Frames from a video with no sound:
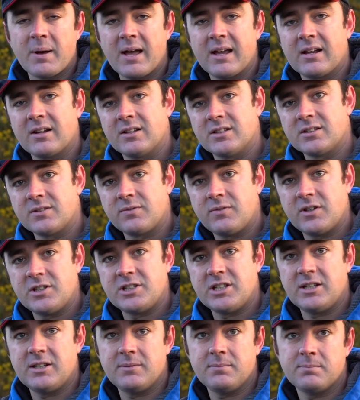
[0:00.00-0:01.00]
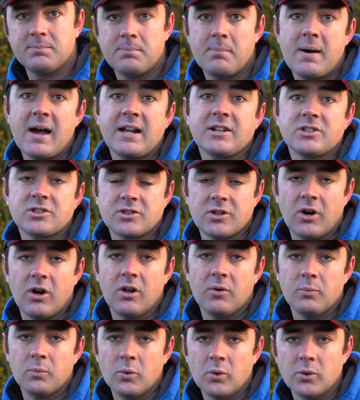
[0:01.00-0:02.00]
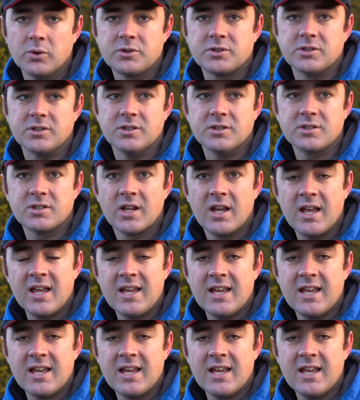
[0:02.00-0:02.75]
anglers fishing match style waters,